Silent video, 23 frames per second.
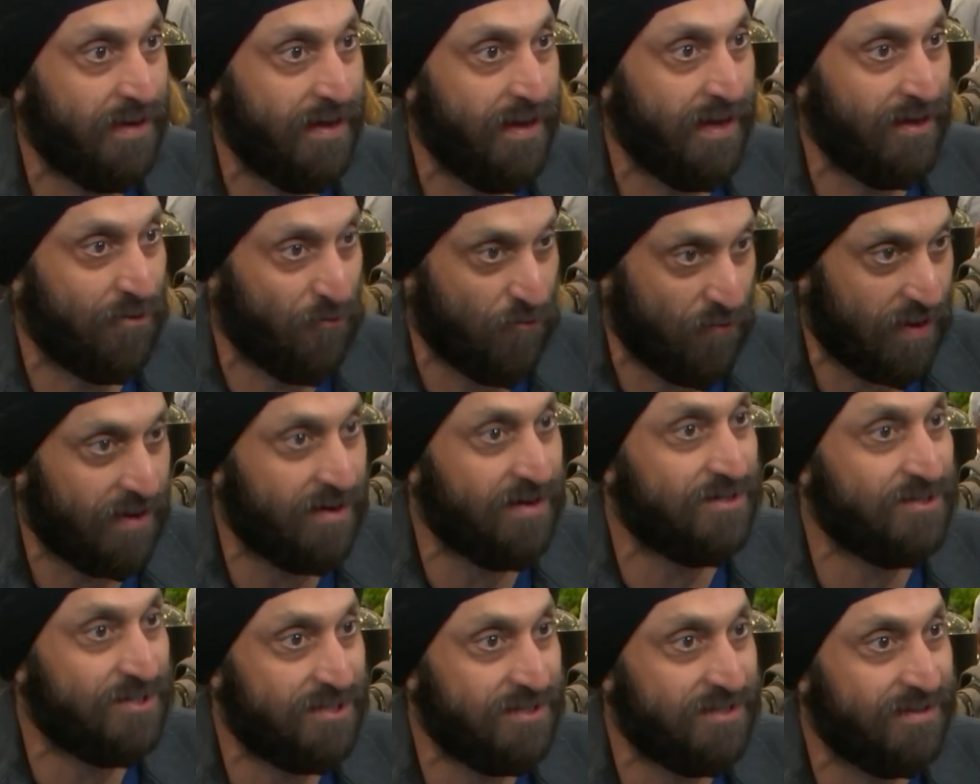it
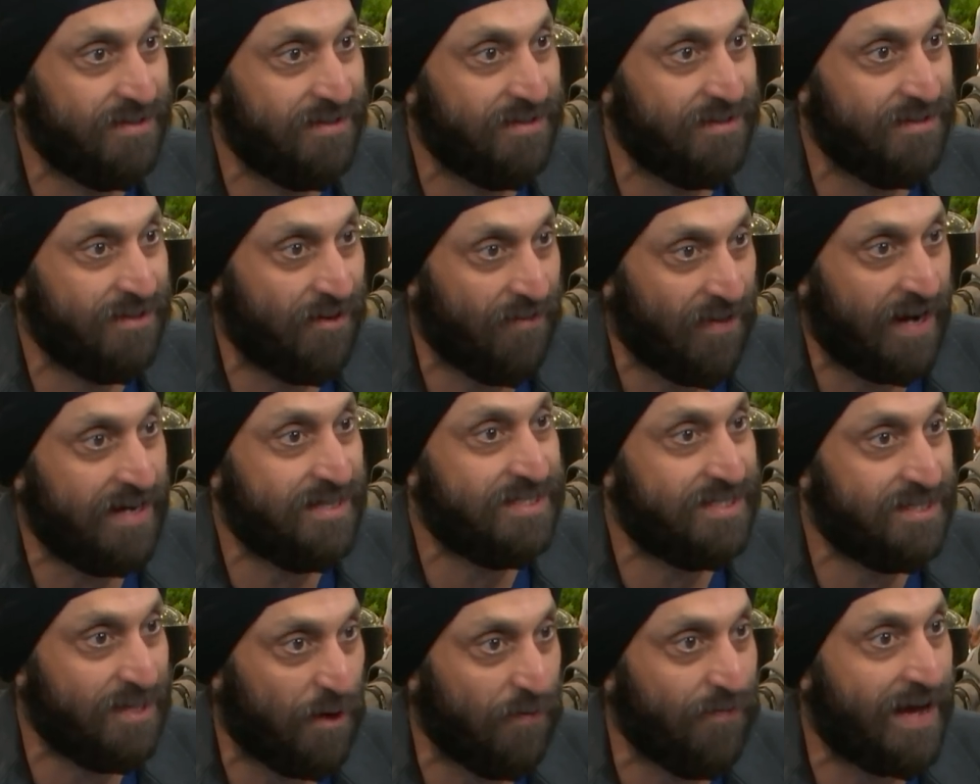triggers the right
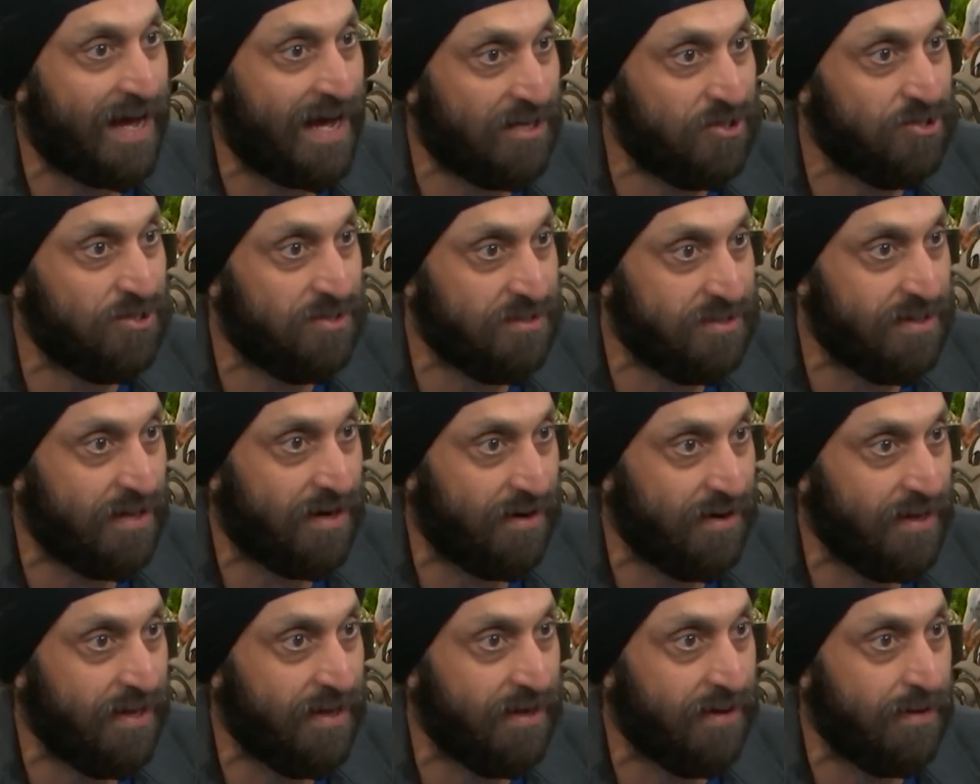set of actions that
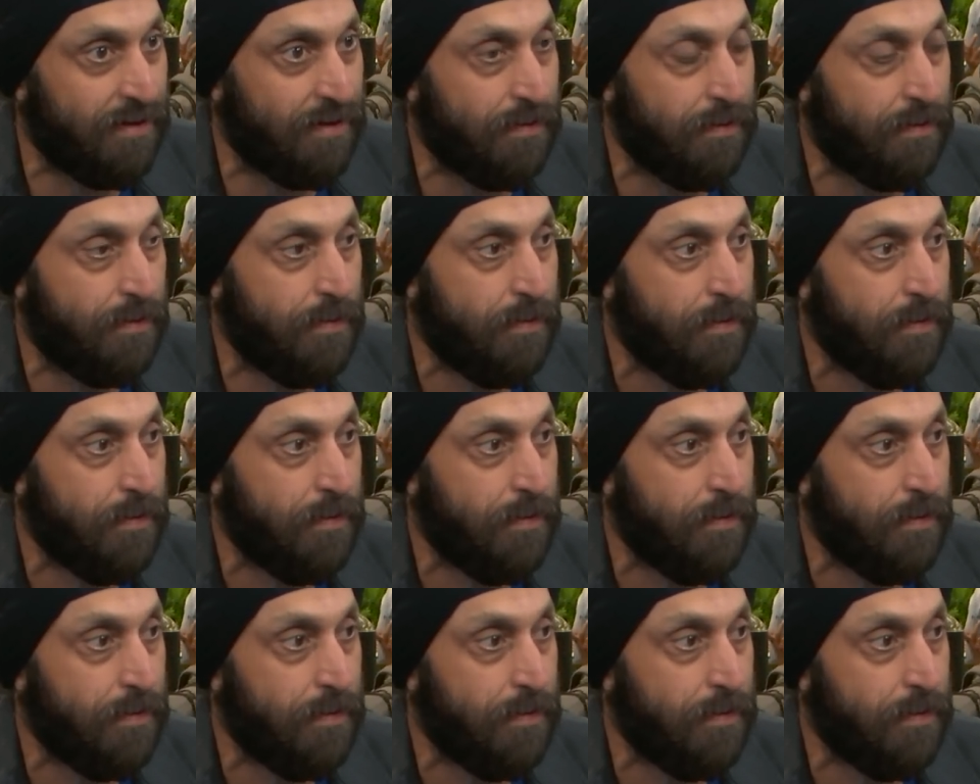are needed.